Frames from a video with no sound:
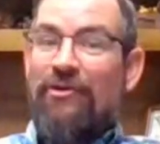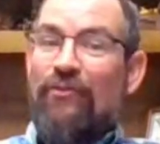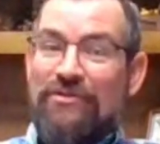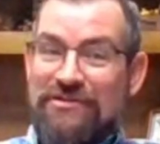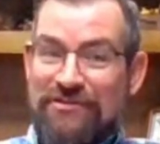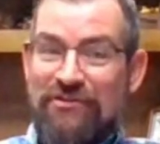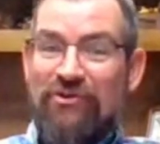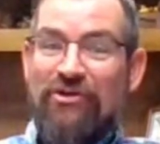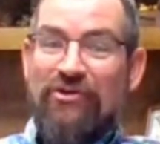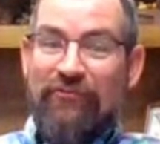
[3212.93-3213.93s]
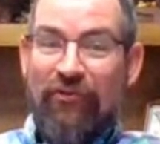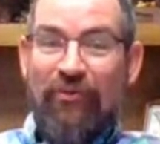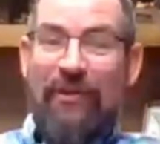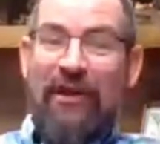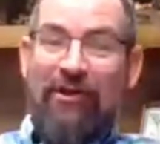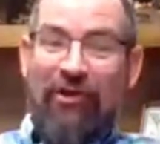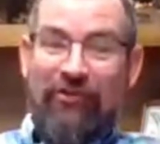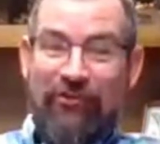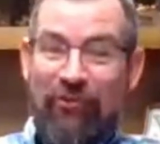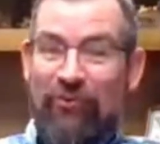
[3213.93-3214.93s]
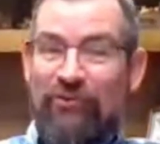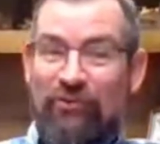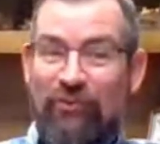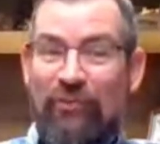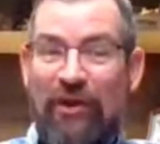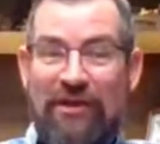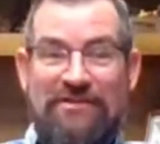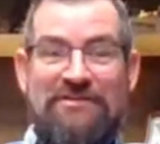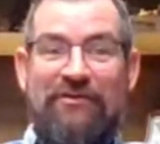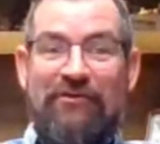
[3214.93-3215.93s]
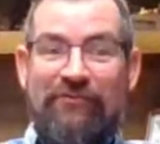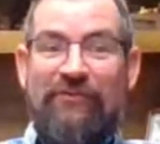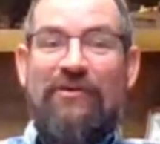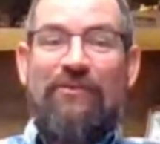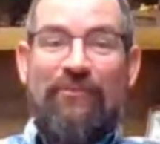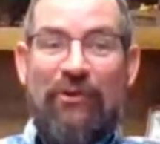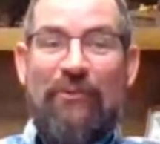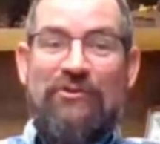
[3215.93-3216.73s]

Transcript: we're still going to fall back on the old toolbox of parametric